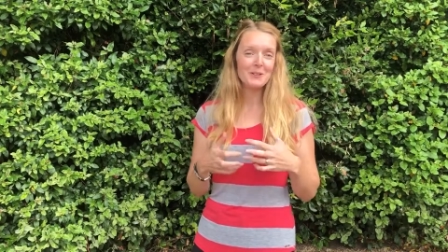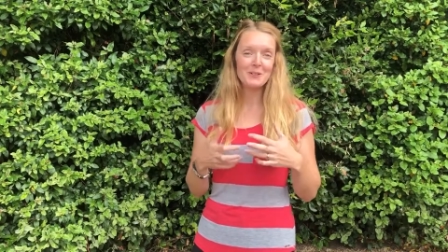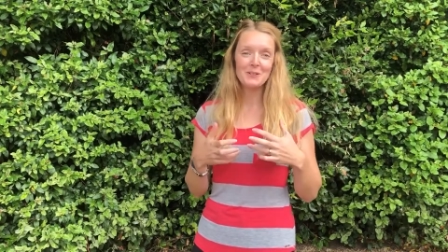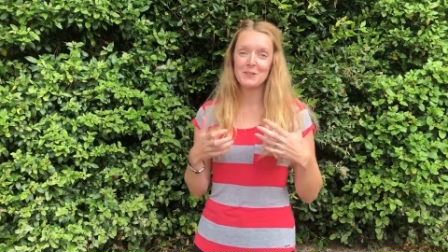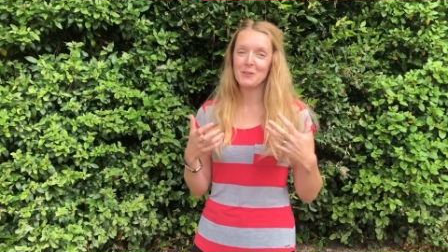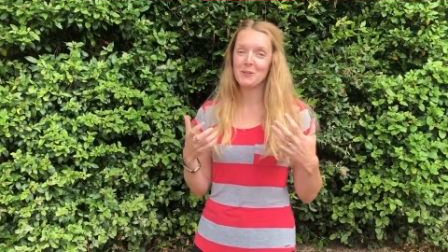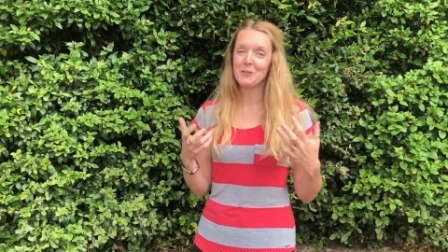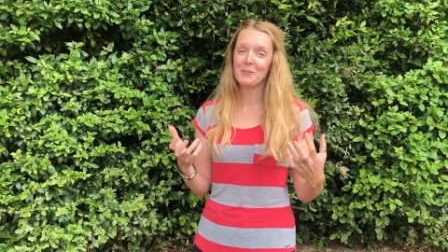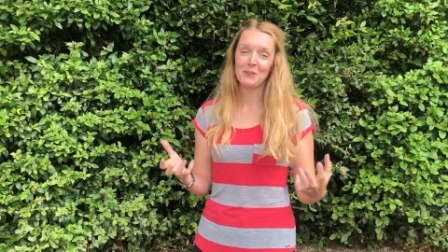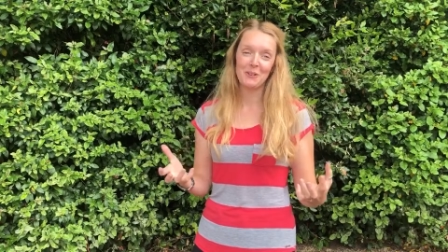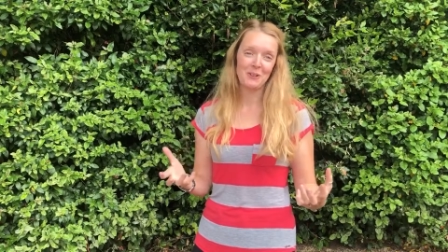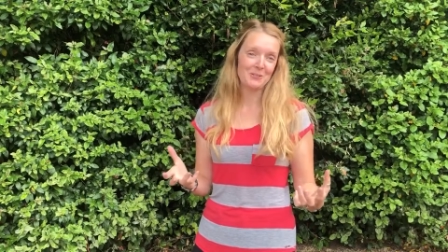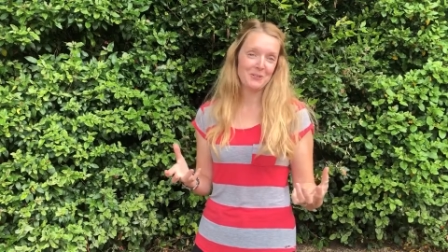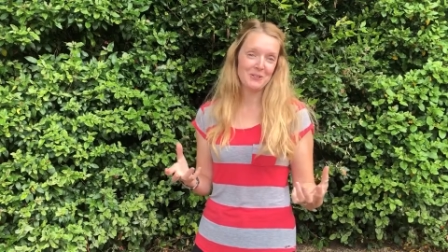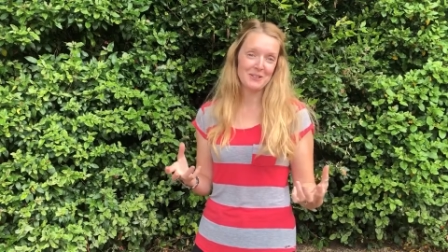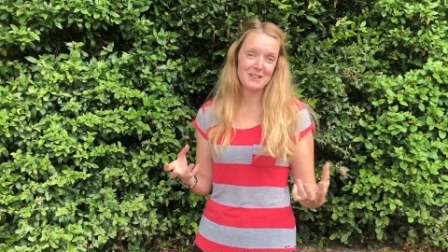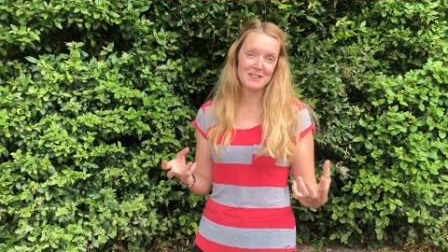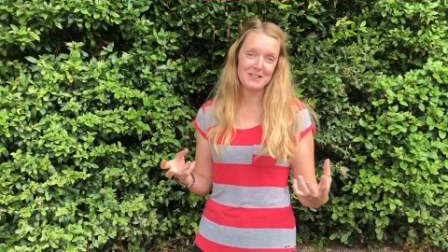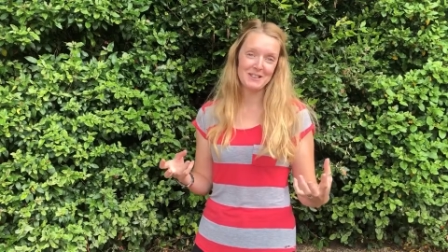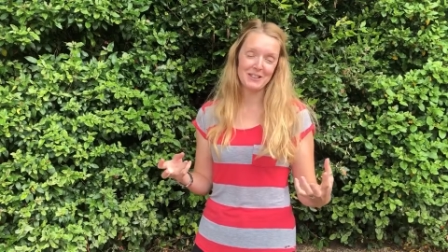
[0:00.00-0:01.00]
doing what you
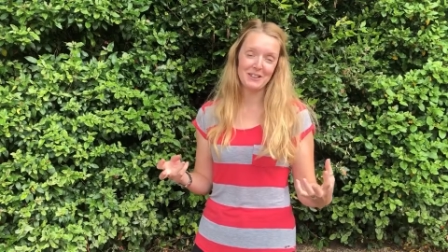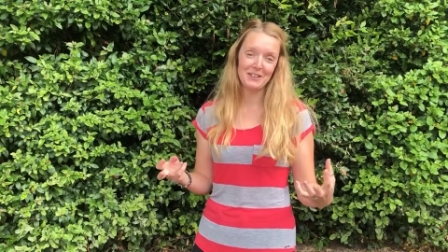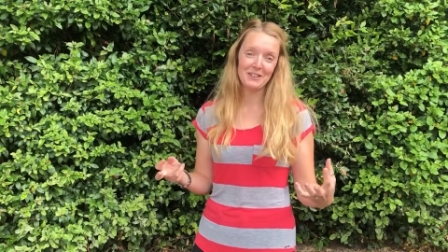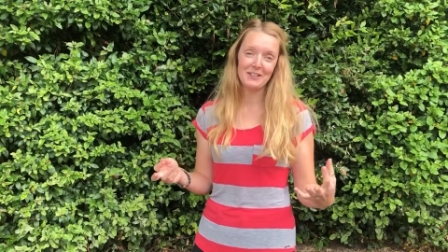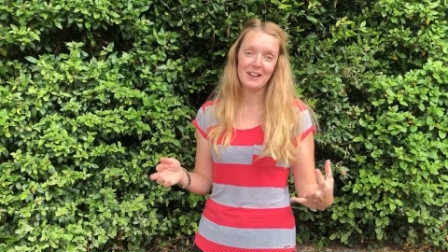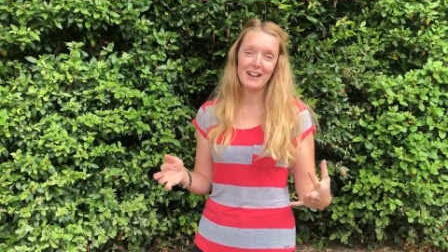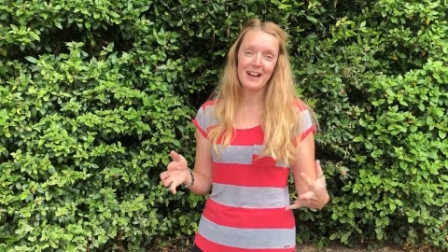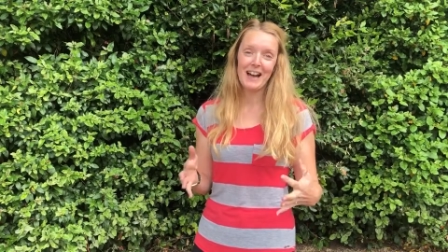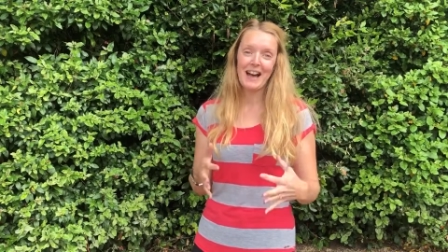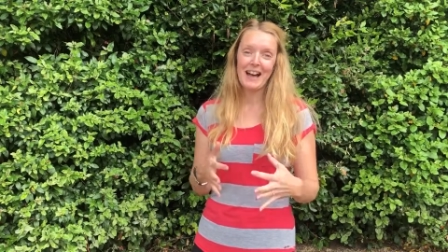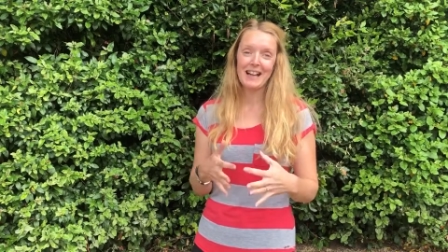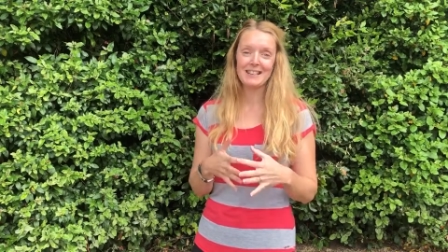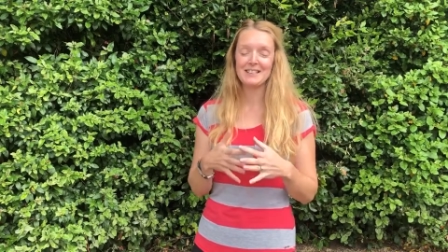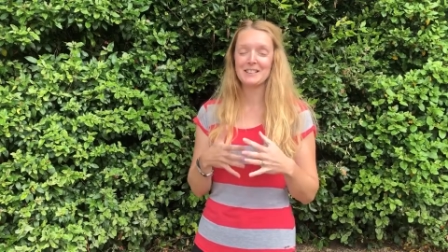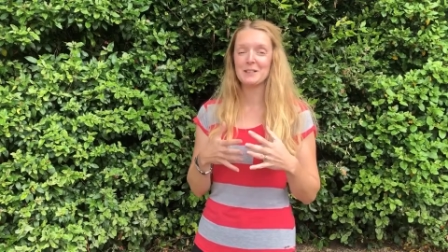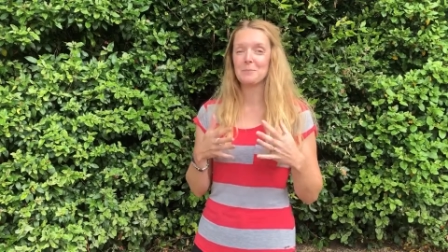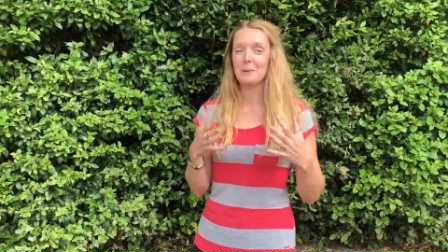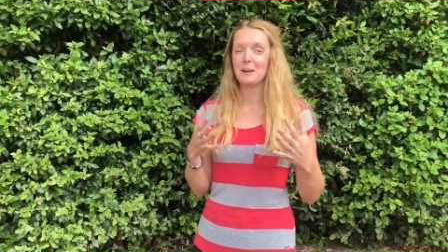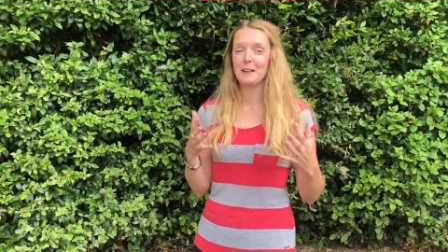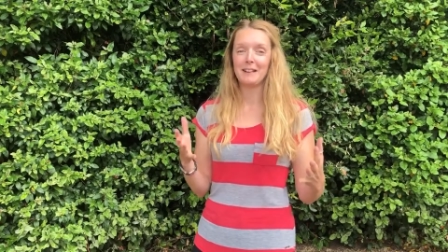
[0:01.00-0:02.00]
want to do and
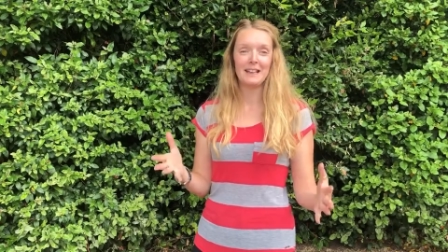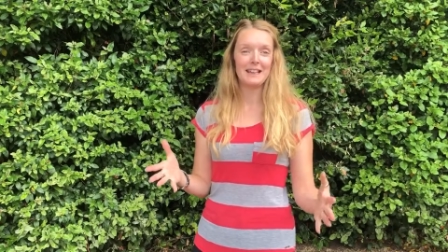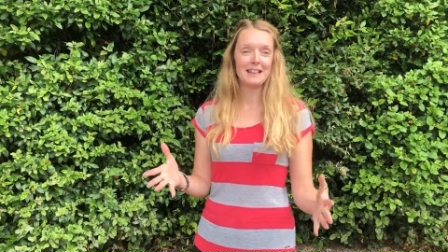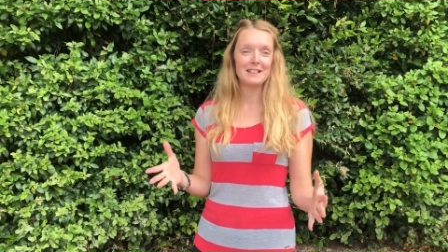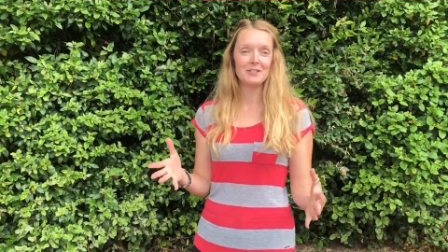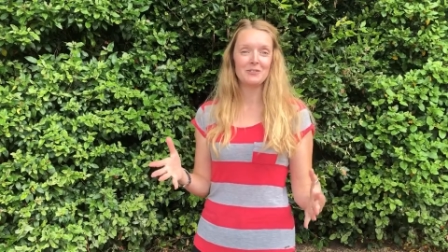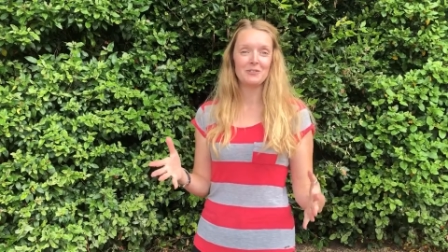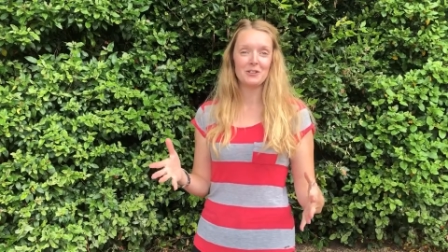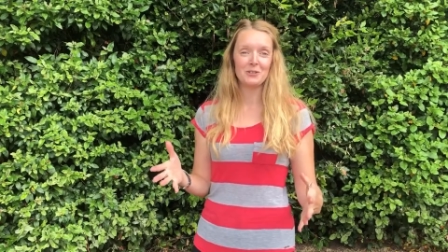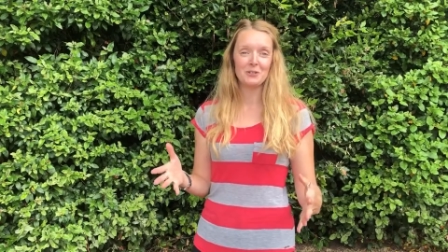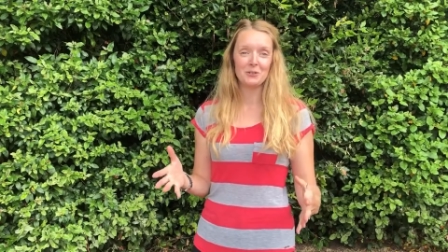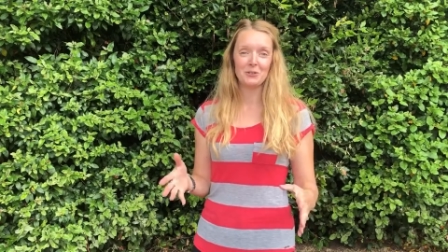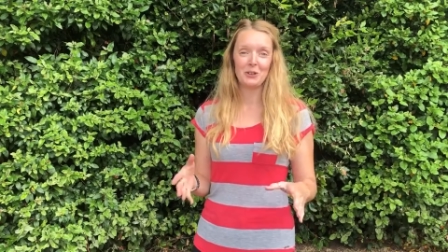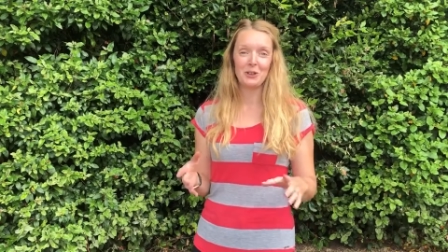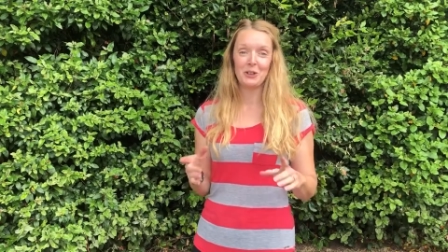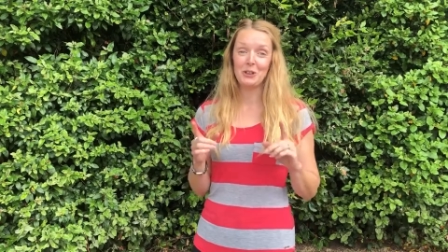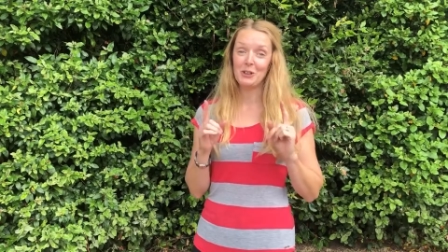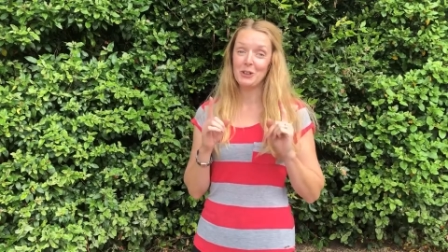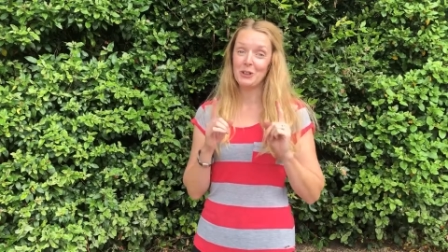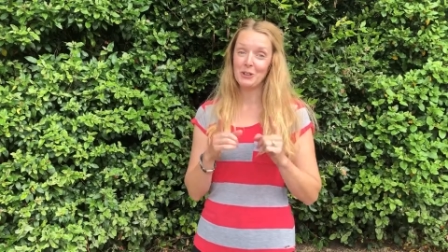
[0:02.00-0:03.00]
just being the individual
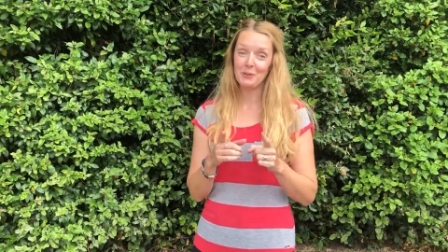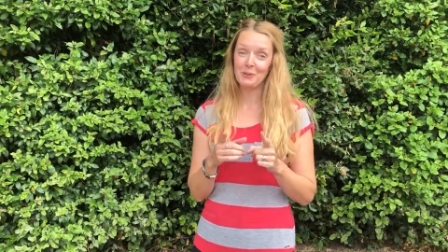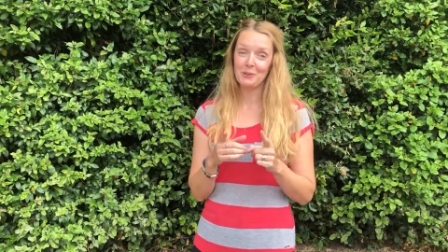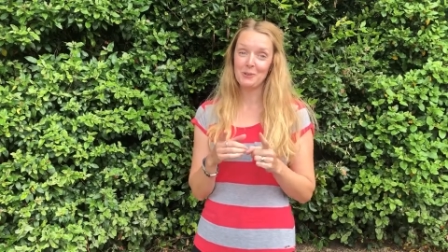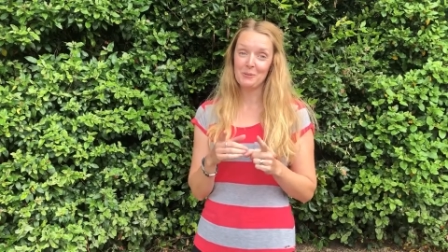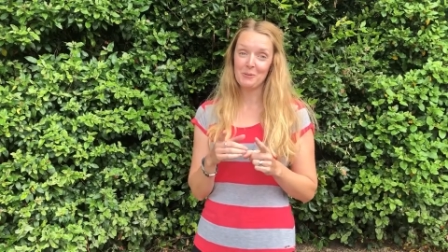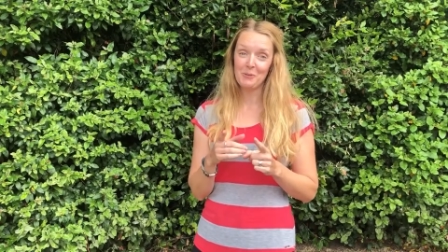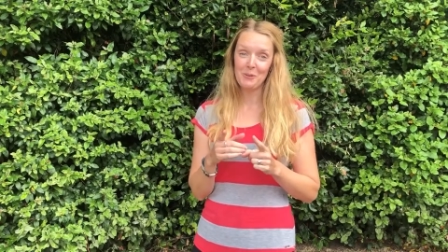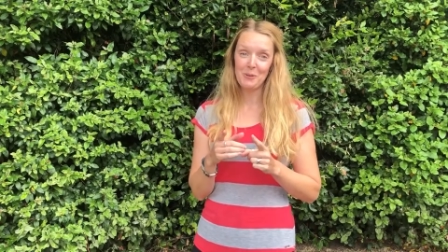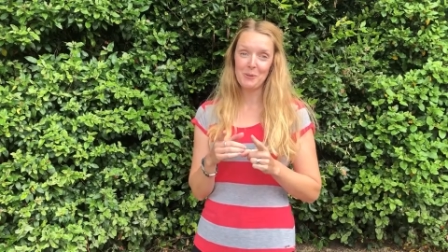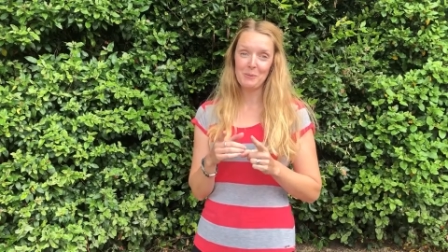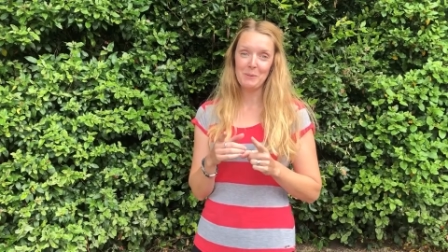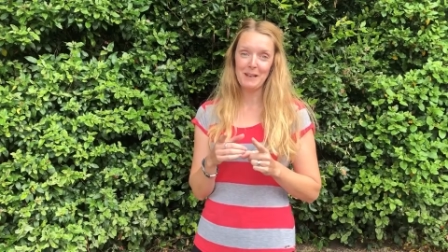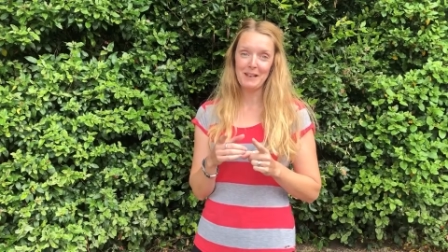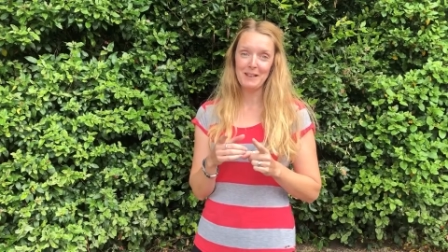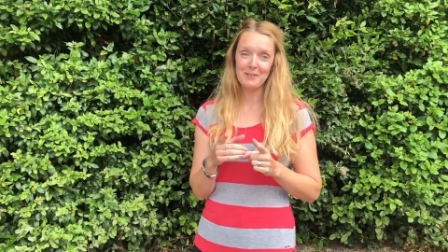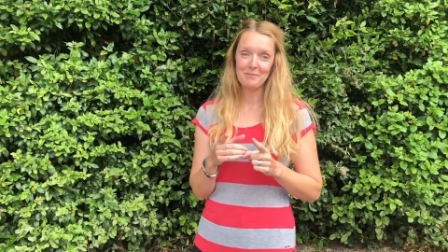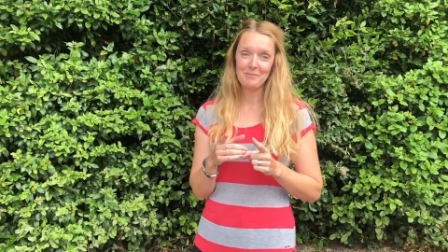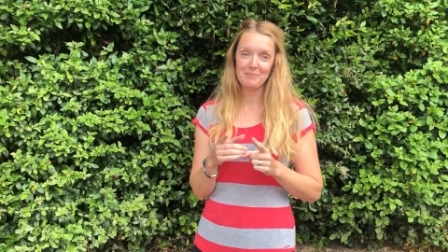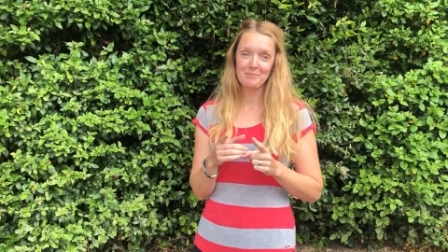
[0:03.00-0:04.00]
that you want to be.